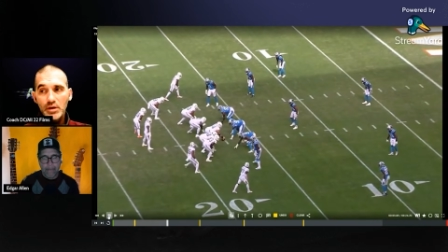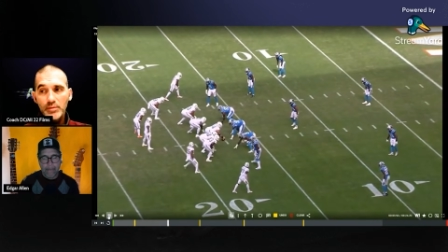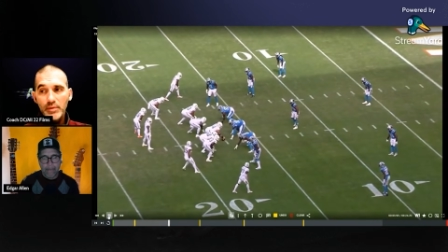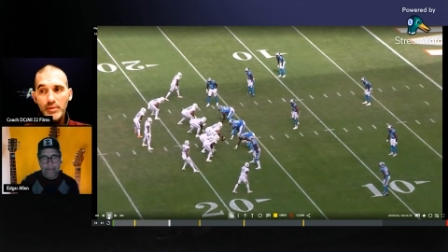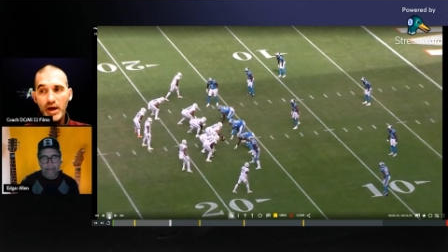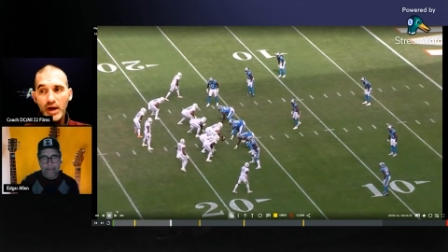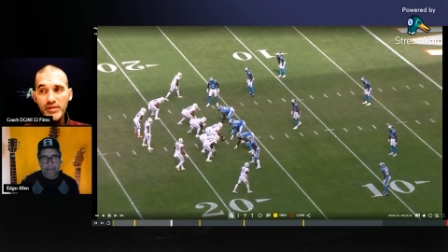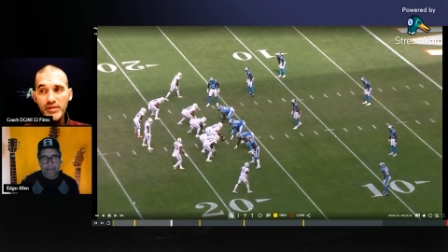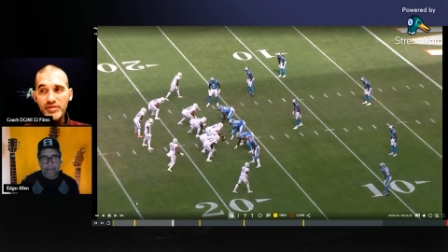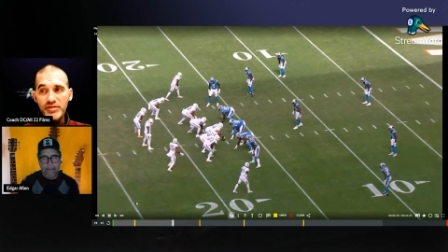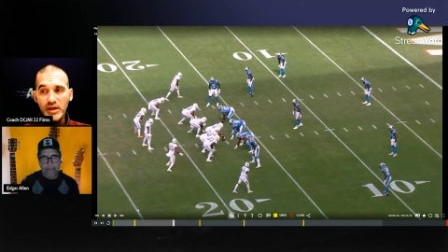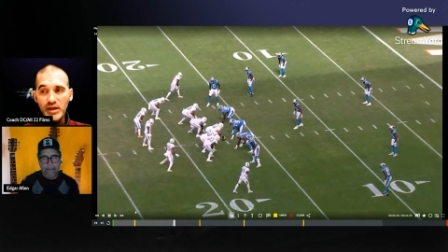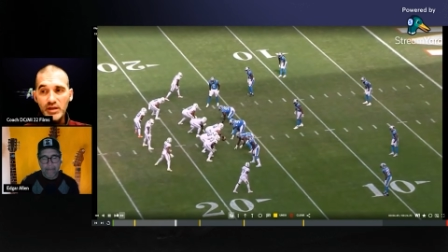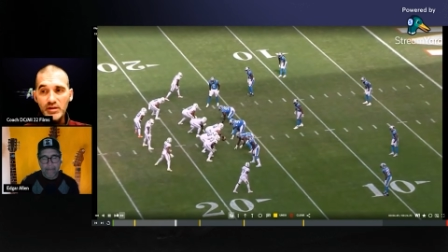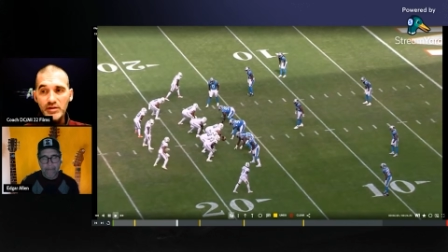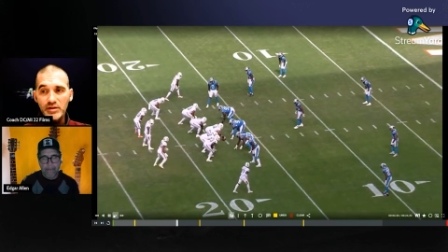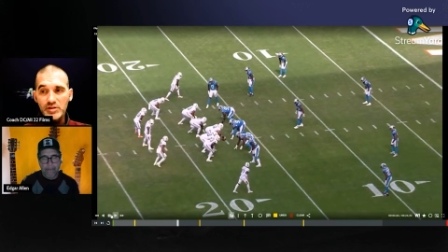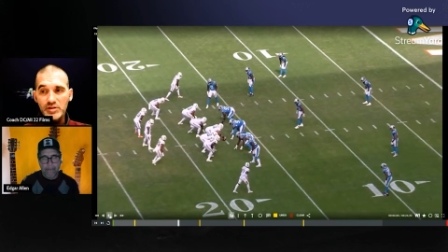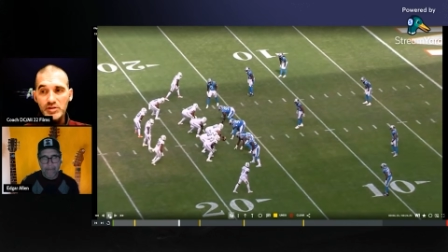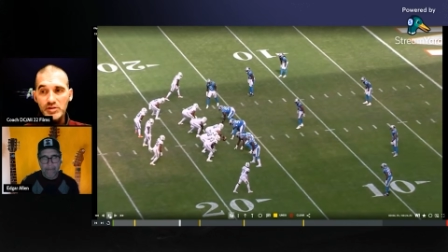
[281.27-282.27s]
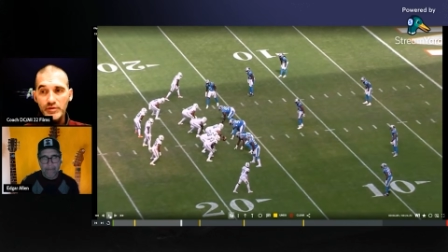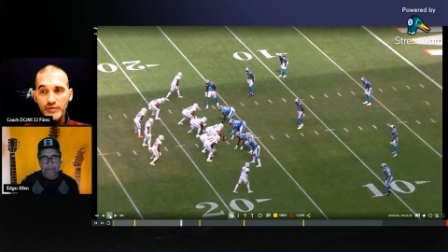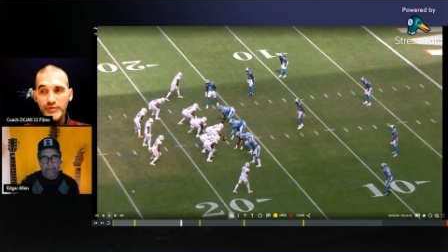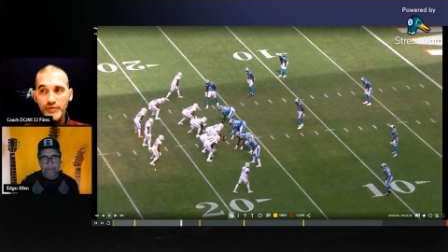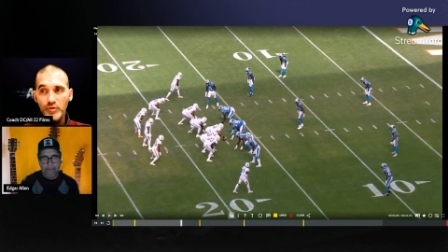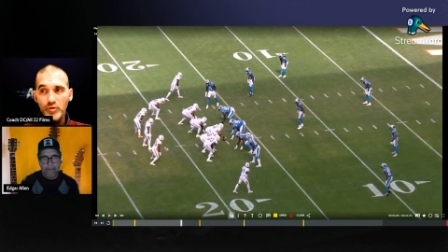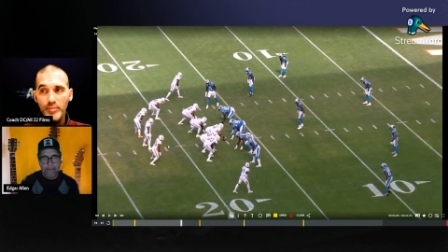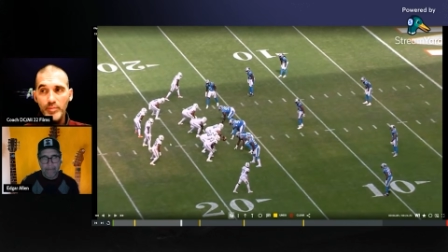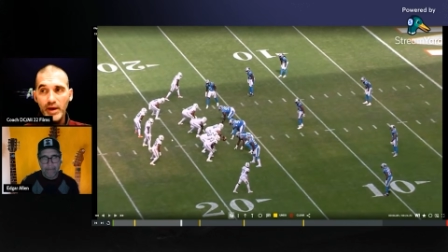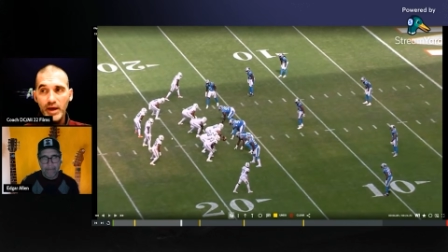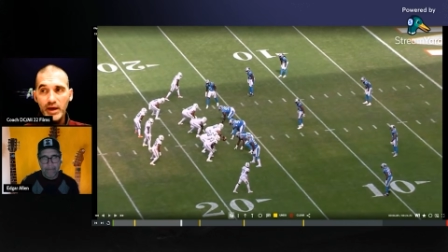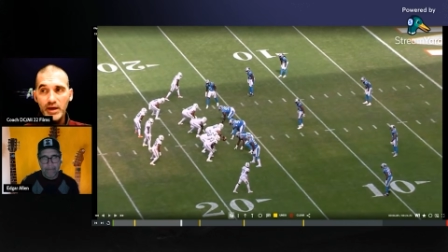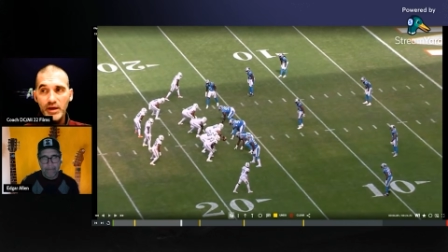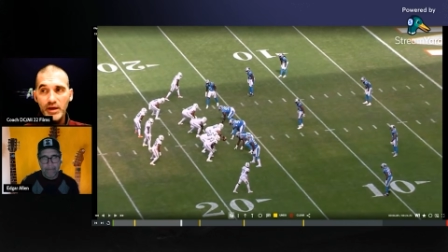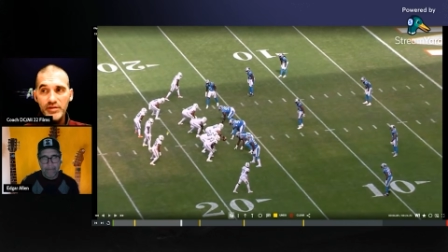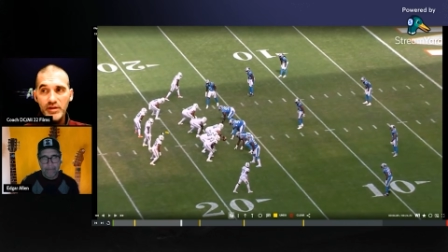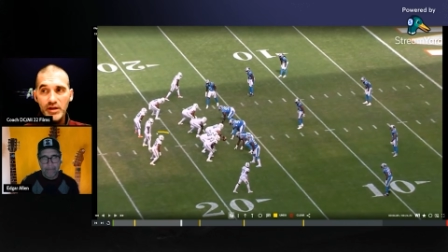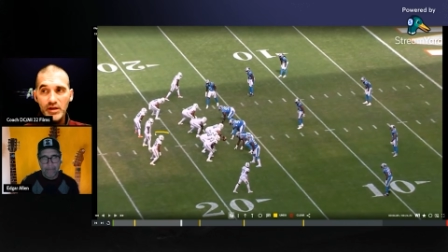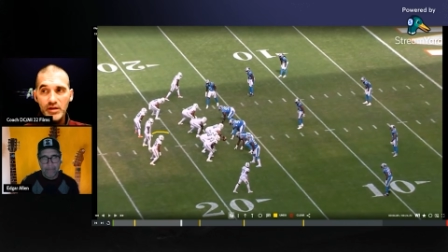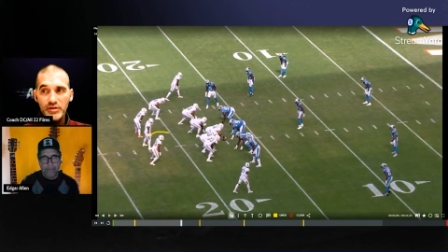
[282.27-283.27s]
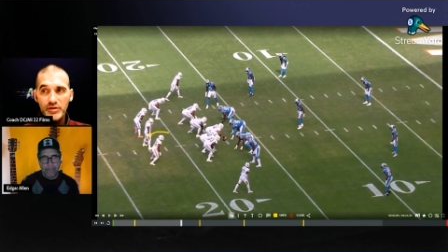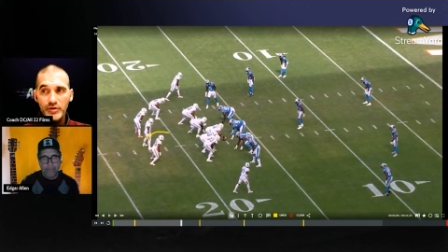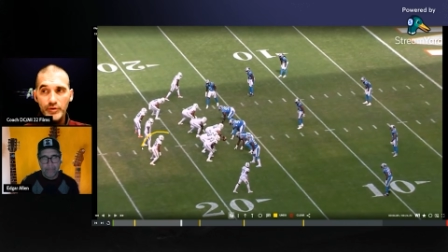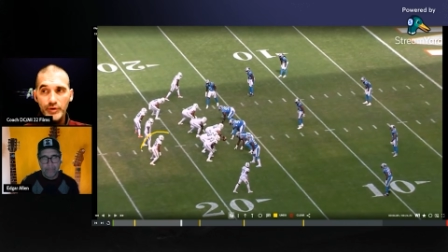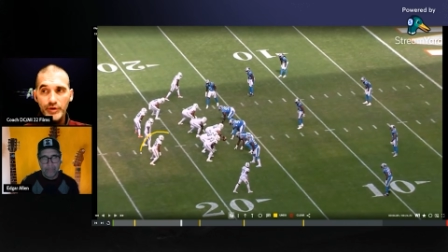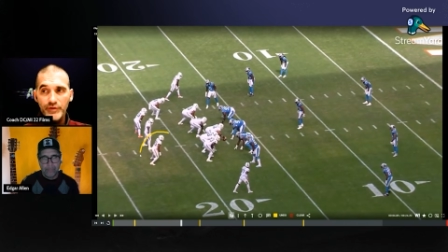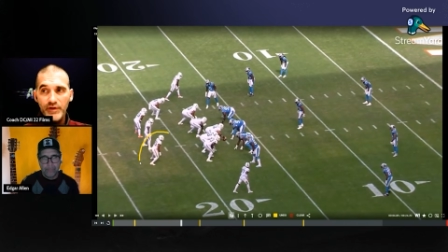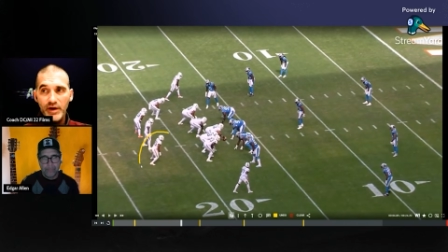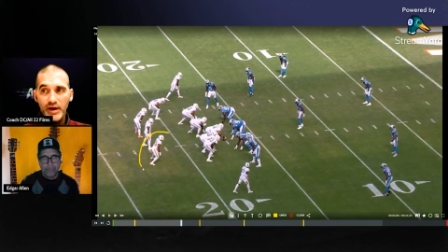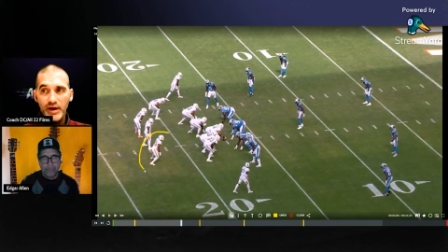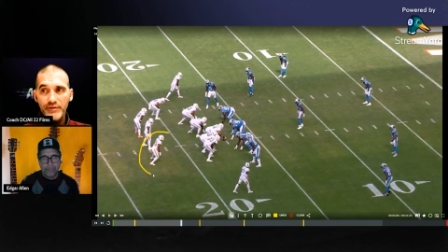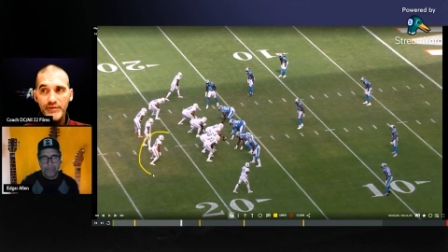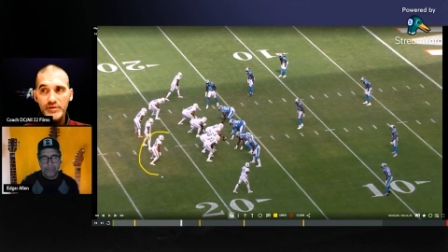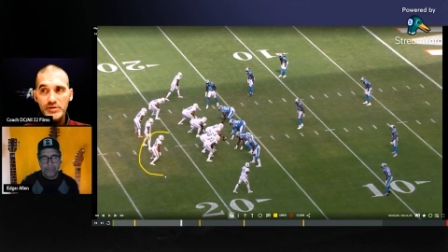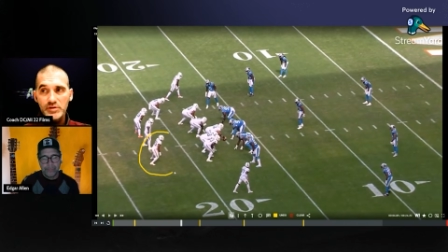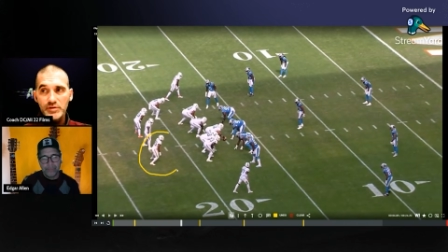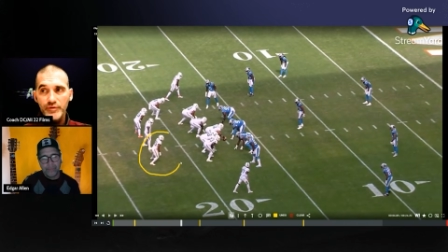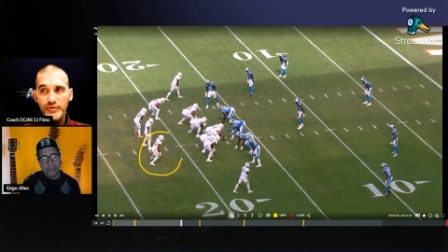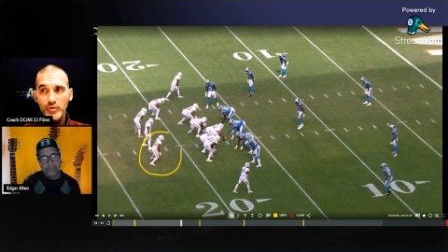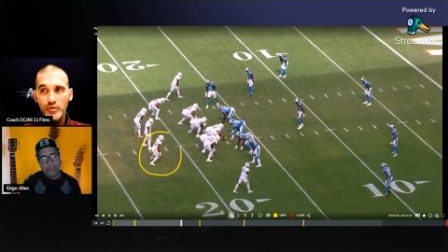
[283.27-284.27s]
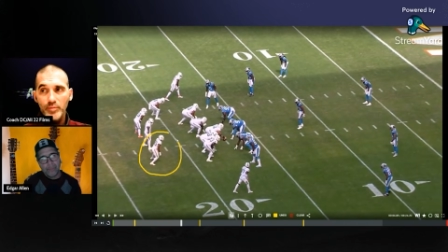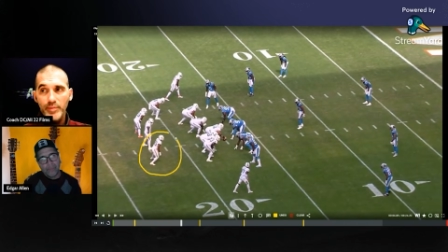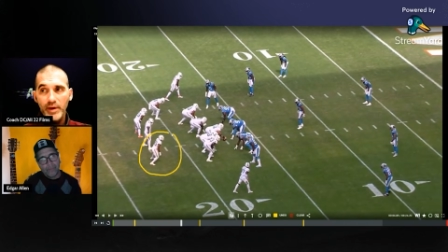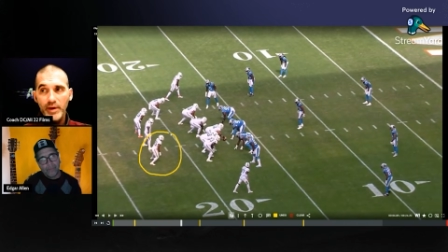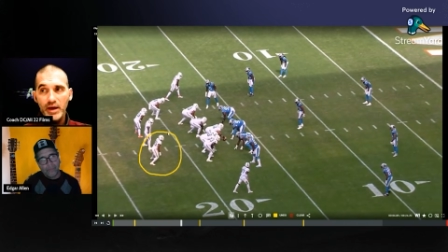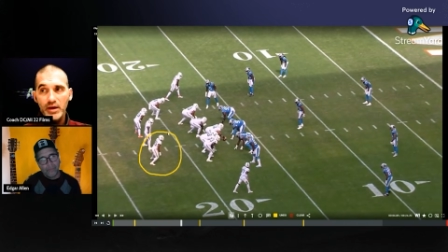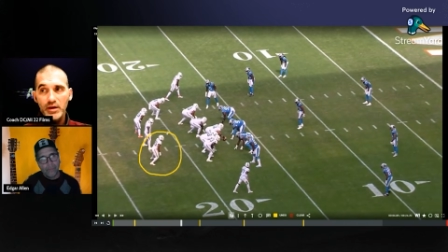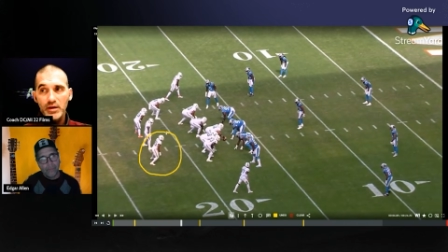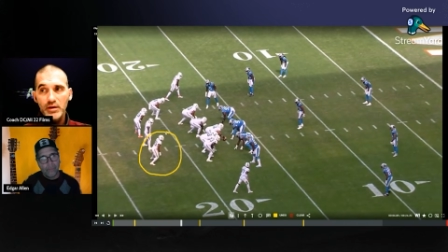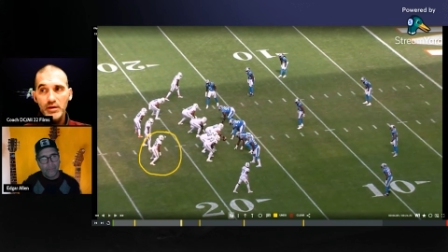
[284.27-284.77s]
I think this is a fullback. I think 35 is a fullback.